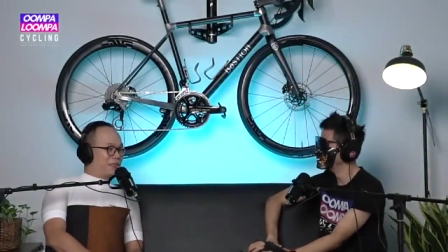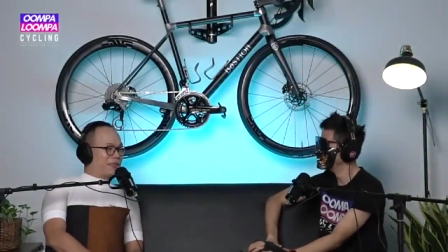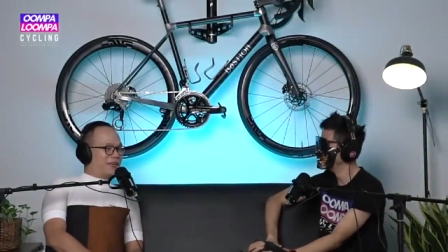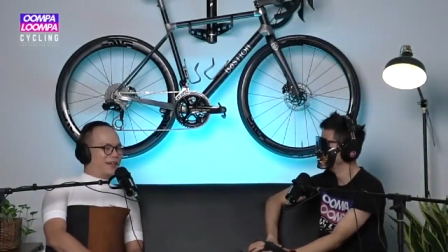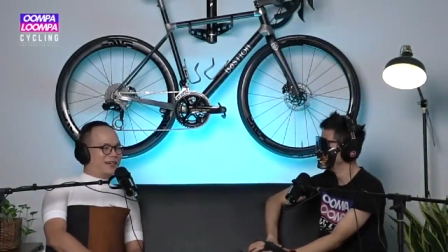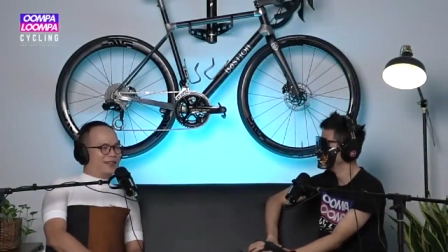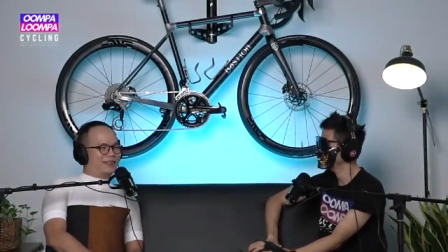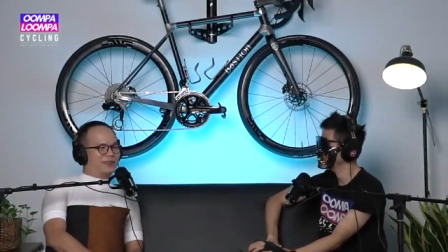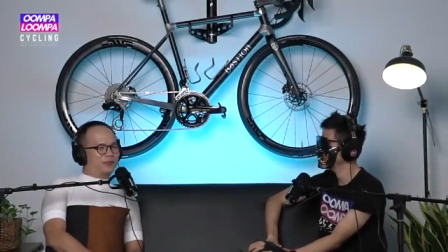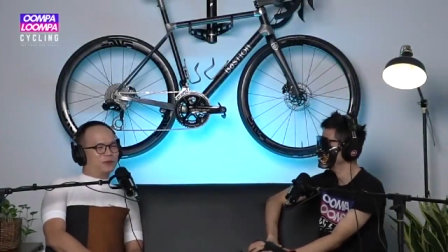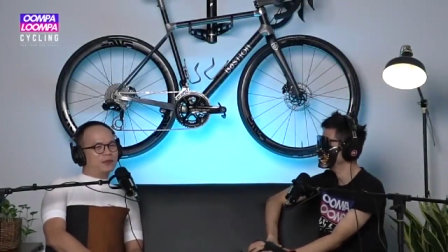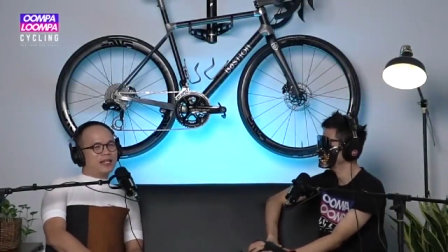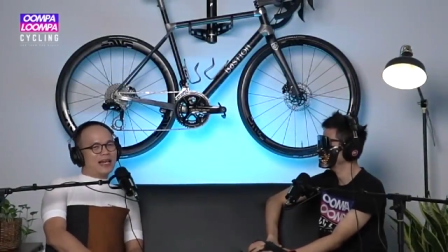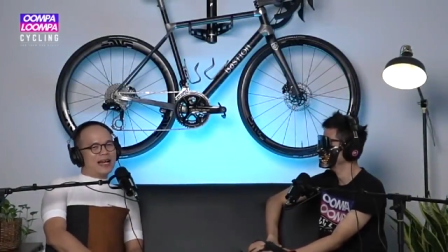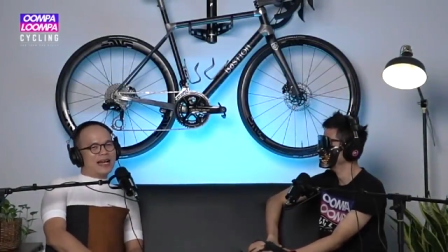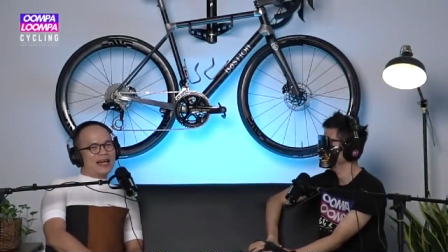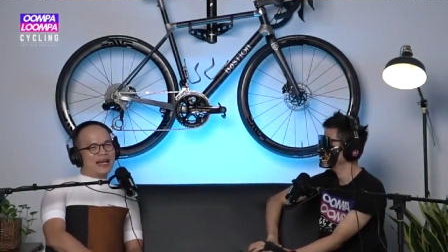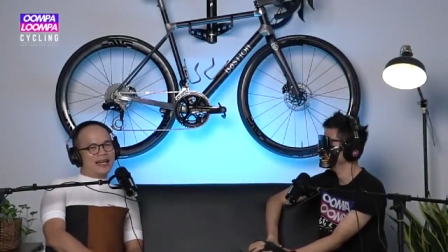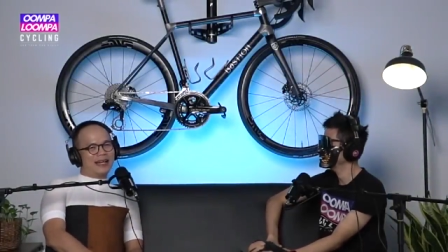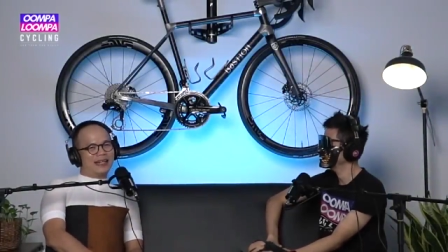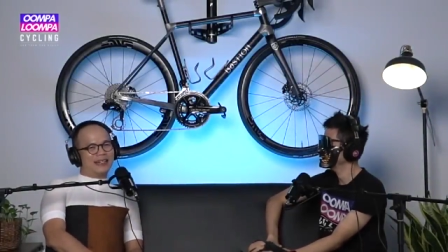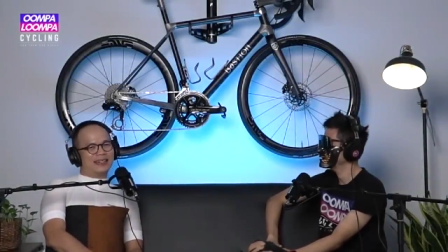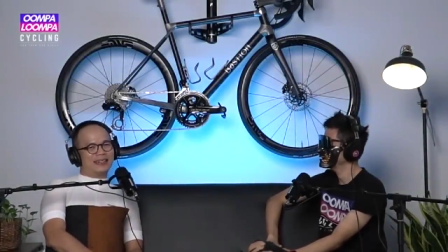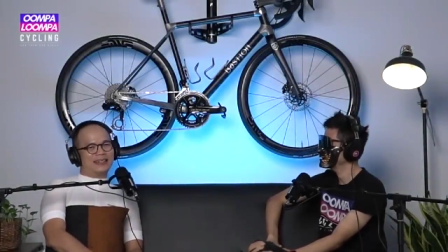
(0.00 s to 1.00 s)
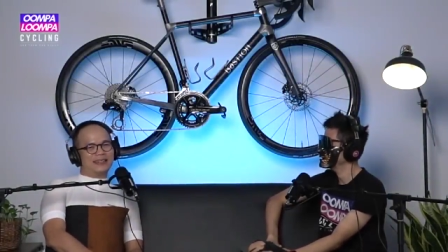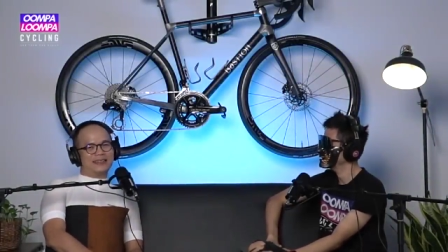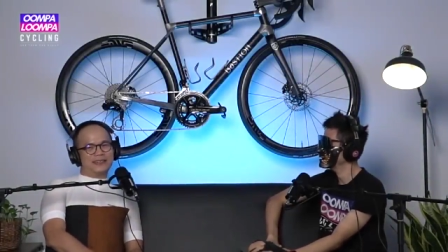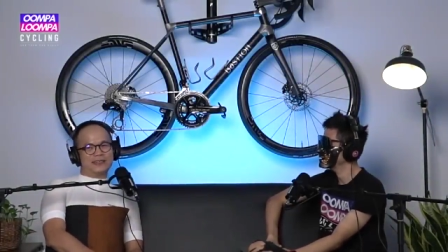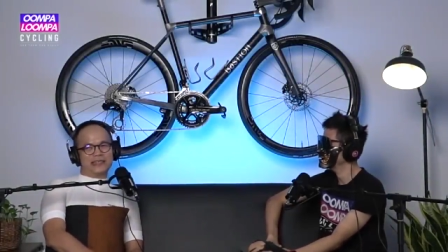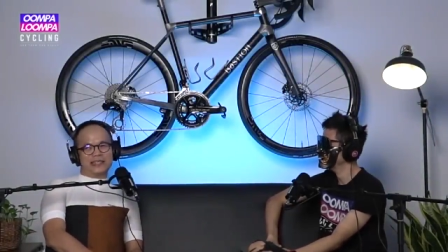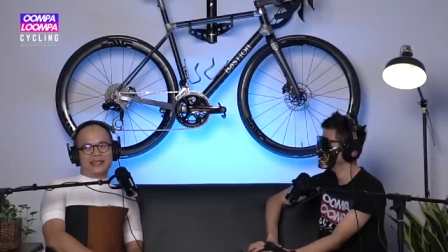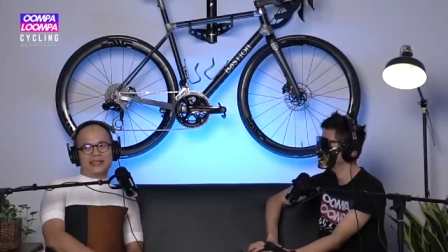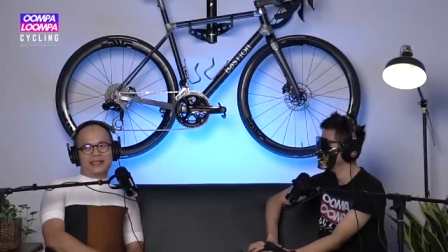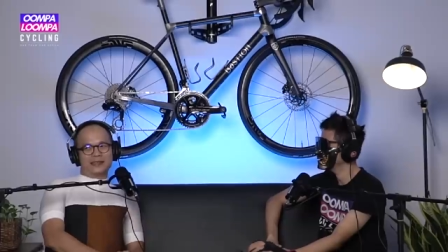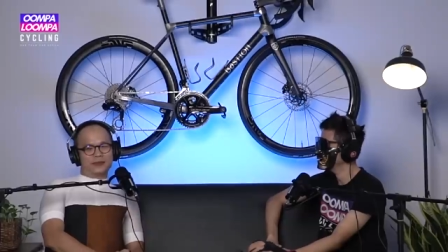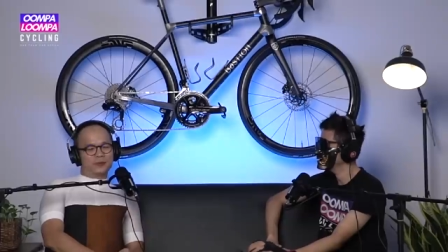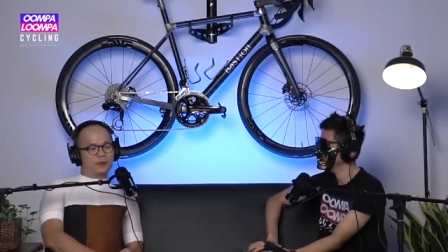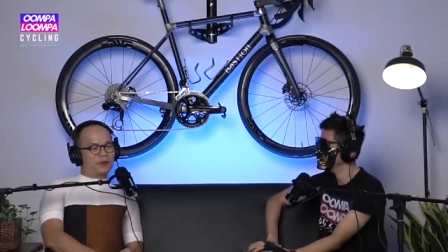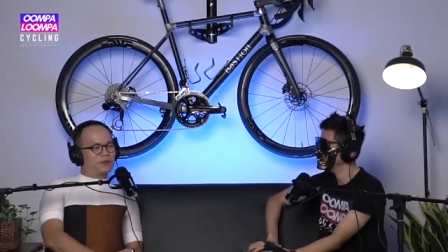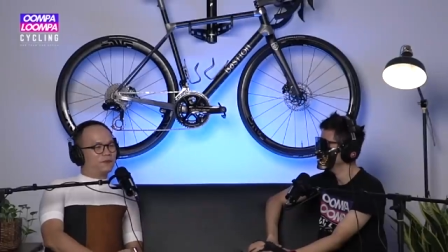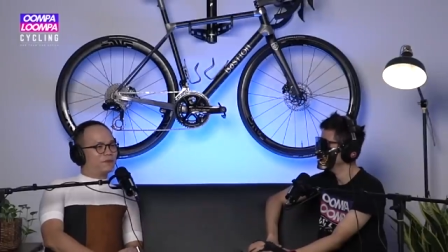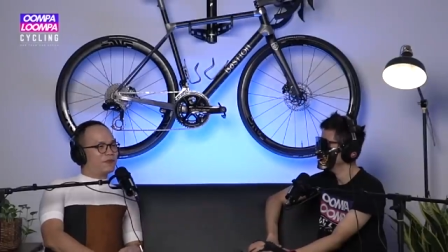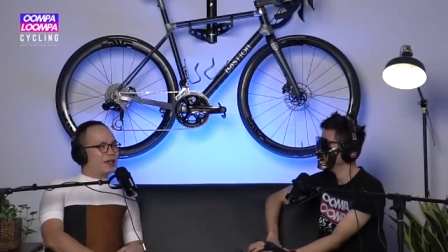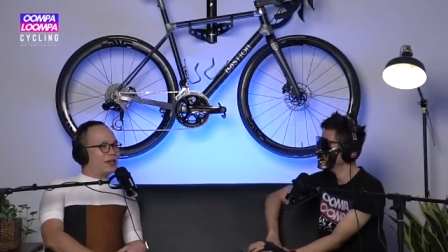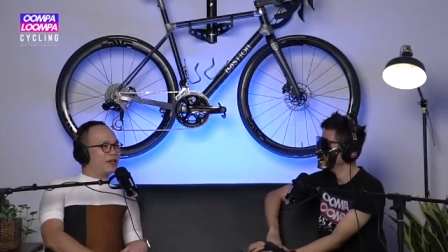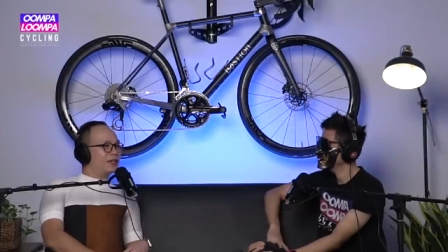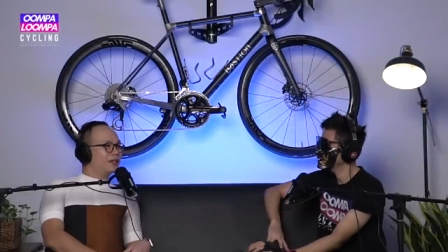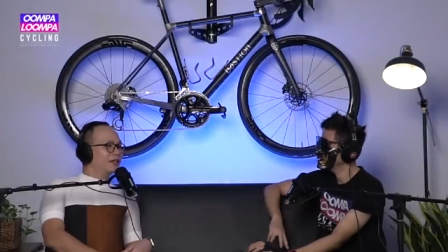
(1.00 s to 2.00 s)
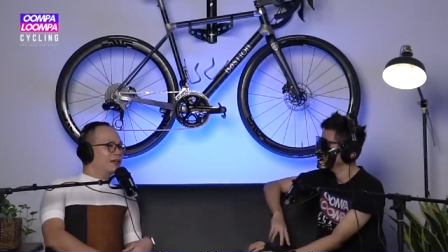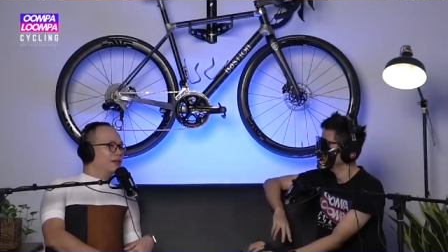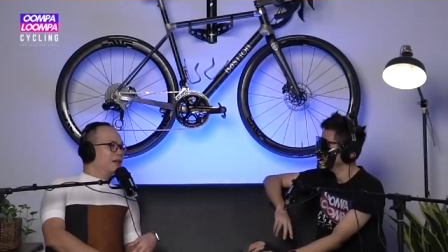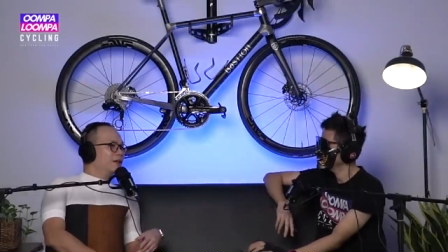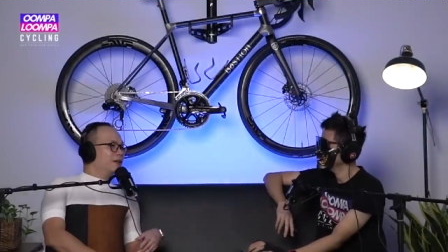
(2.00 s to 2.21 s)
yeah. No lah. Okay. To be fair,